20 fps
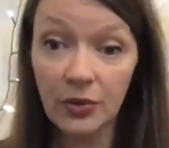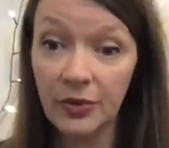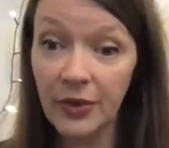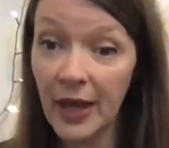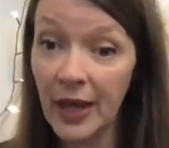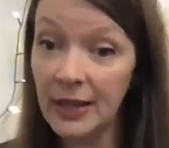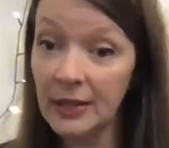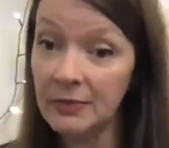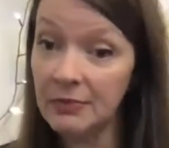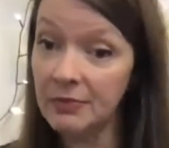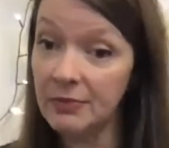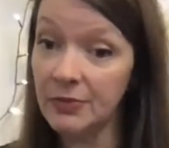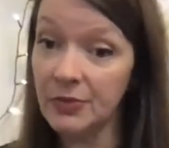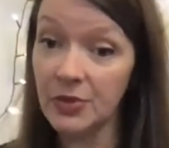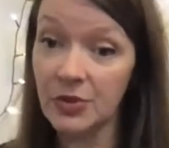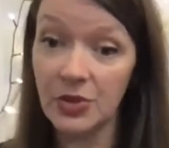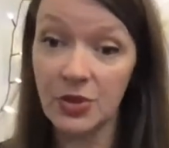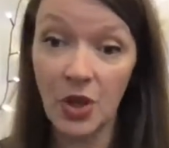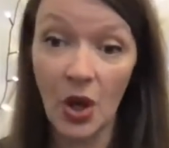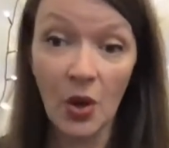then
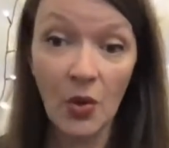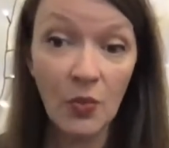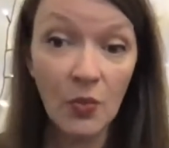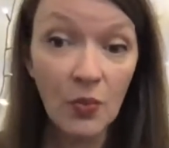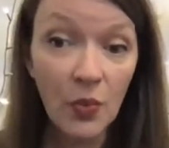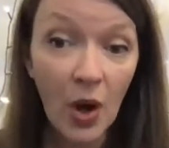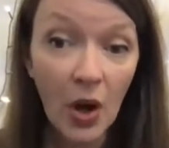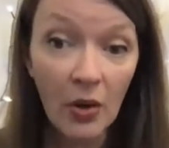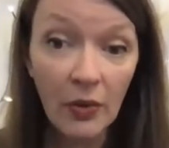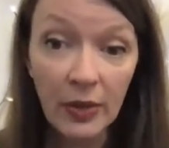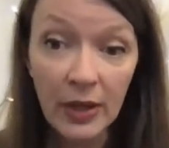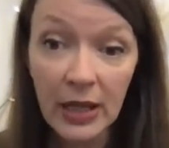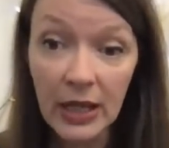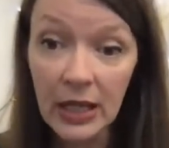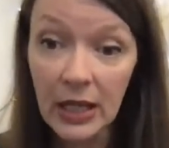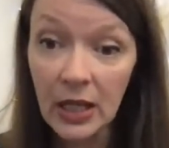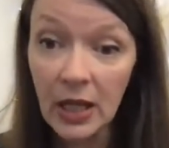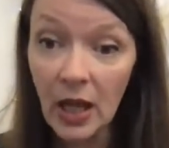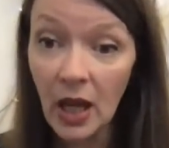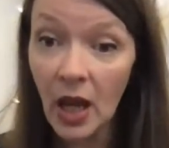don't worry.
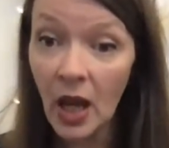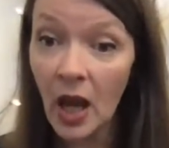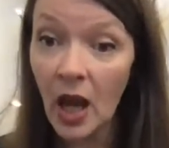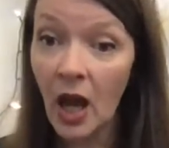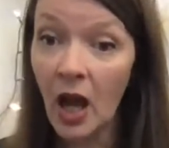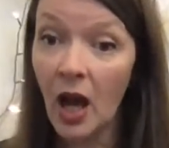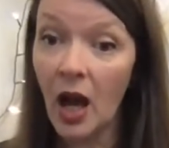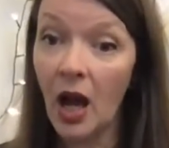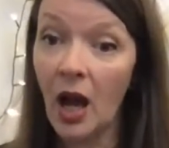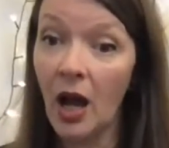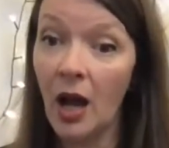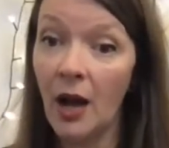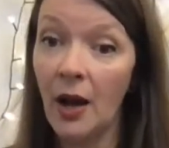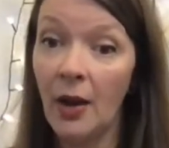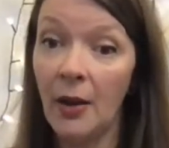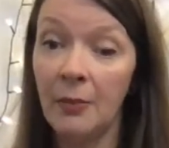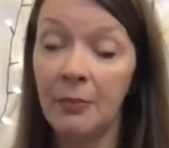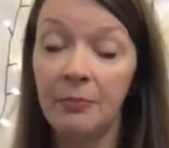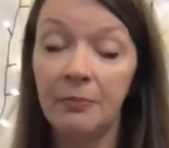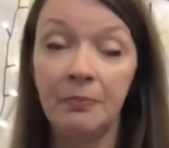
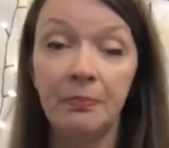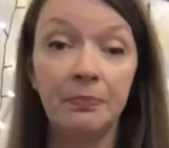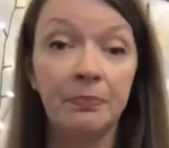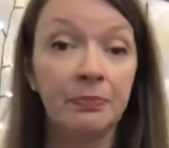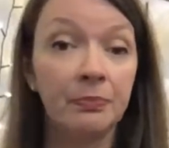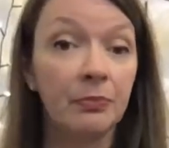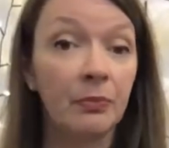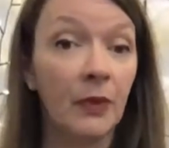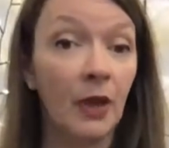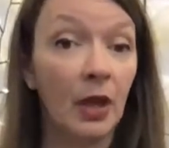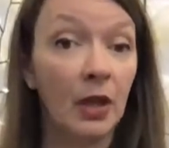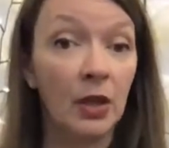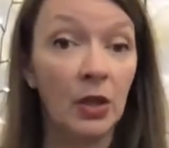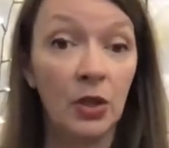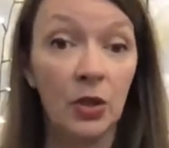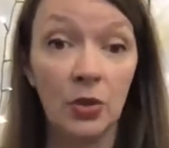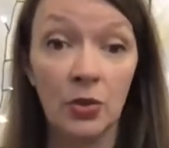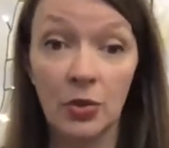You